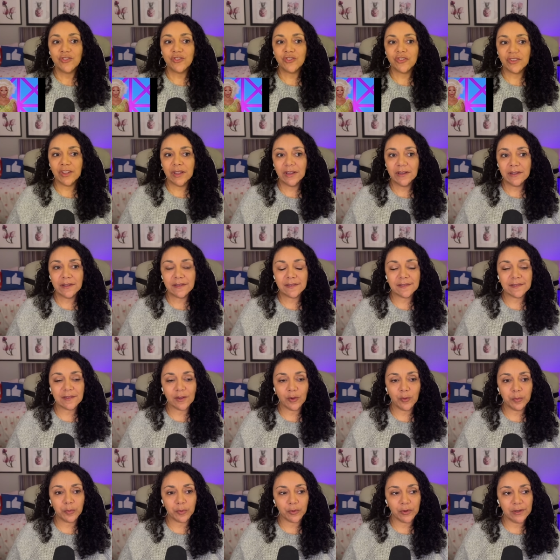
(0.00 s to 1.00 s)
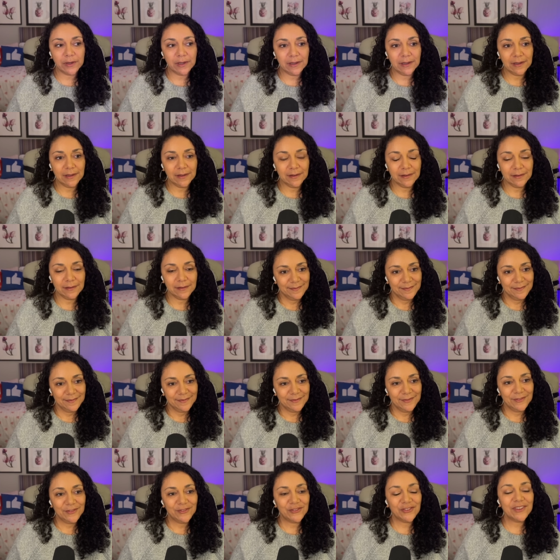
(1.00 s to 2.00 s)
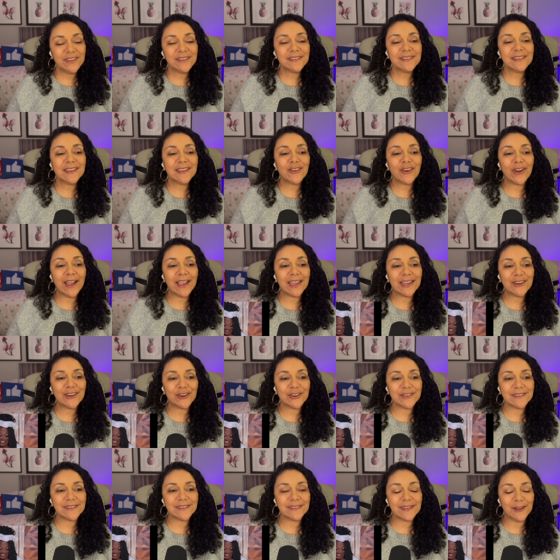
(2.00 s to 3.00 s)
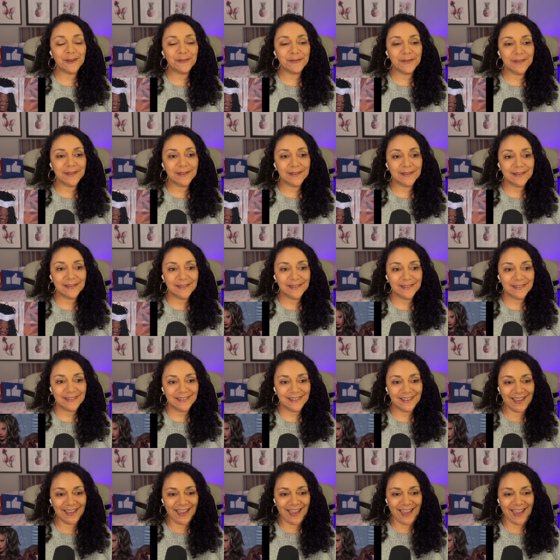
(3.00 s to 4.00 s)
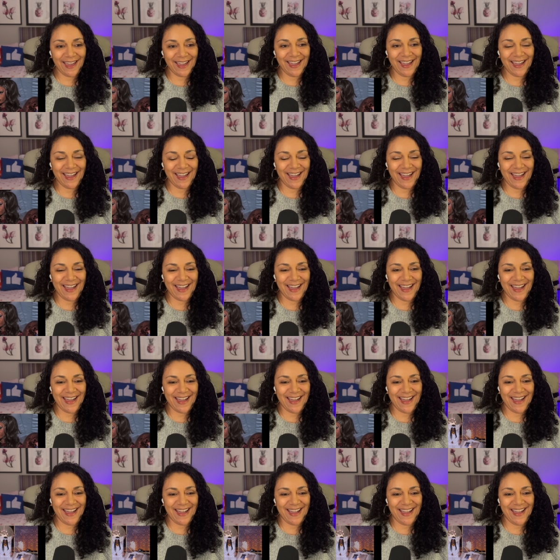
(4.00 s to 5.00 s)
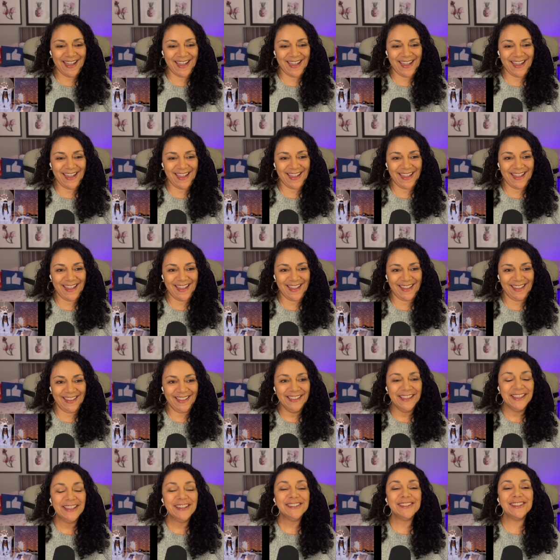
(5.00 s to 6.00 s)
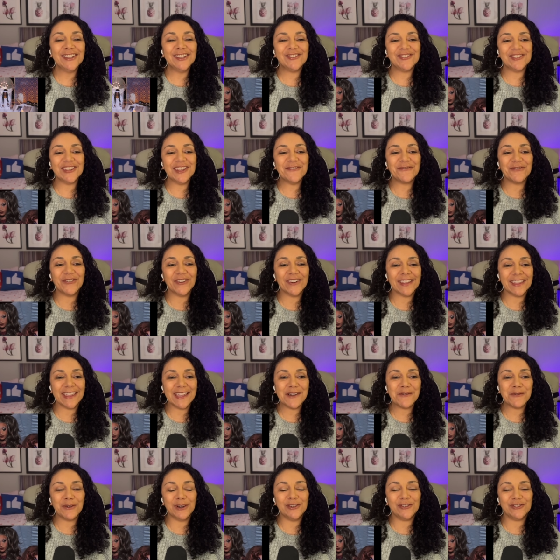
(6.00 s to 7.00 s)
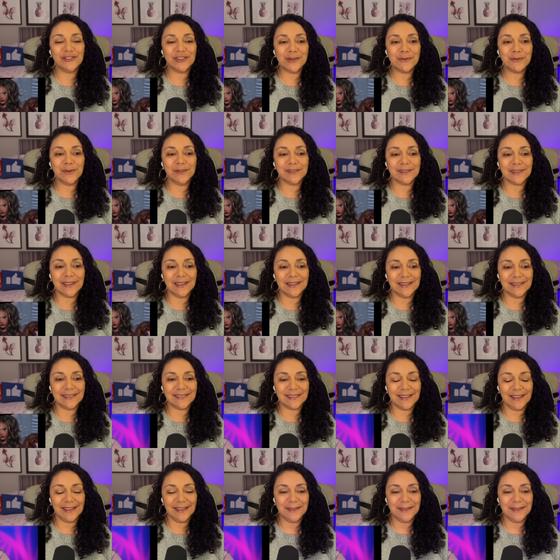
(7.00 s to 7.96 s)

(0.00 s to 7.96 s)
She looks so pretty. She's cracking herself up. Did she forget what she was going to say?